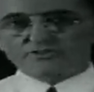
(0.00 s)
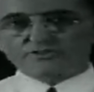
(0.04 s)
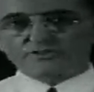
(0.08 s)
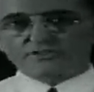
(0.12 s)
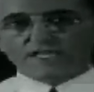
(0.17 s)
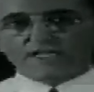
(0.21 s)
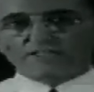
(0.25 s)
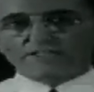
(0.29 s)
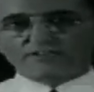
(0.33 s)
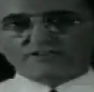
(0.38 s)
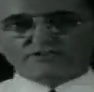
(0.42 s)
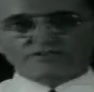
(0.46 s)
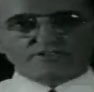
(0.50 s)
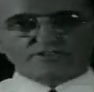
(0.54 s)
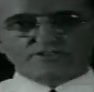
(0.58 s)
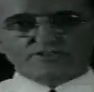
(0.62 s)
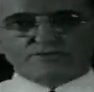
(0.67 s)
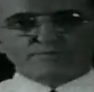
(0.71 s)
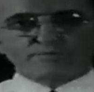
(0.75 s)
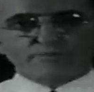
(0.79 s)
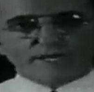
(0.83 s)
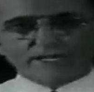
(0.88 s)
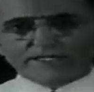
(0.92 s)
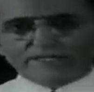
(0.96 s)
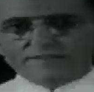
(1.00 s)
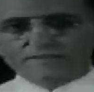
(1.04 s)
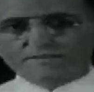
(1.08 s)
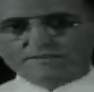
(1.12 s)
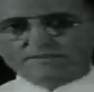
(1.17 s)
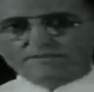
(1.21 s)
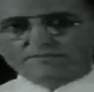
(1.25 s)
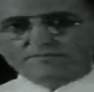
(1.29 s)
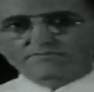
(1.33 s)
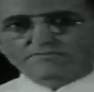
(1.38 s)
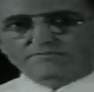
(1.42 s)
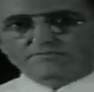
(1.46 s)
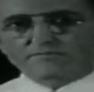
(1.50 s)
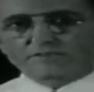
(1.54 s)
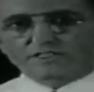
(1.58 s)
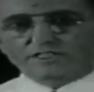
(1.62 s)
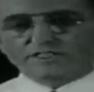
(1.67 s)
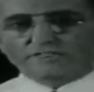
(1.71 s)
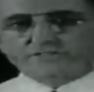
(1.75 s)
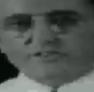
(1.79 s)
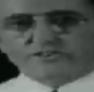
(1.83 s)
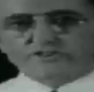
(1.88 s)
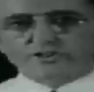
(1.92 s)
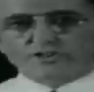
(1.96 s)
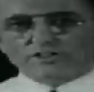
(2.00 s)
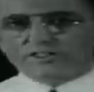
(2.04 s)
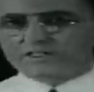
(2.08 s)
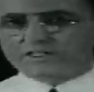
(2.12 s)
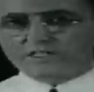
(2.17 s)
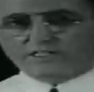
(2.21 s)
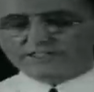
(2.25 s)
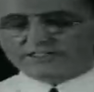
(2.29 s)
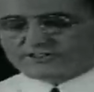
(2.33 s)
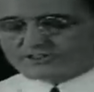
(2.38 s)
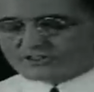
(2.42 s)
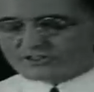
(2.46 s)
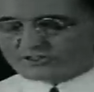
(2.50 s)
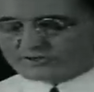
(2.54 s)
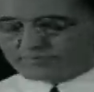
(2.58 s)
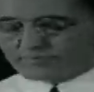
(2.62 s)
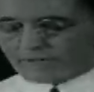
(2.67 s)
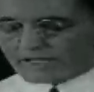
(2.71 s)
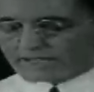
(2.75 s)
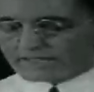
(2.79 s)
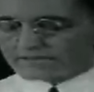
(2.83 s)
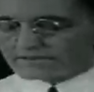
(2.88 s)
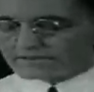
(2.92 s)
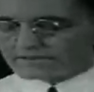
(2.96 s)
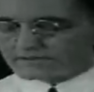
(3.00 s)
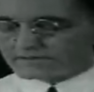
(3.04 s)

and suspect, eternally suspect,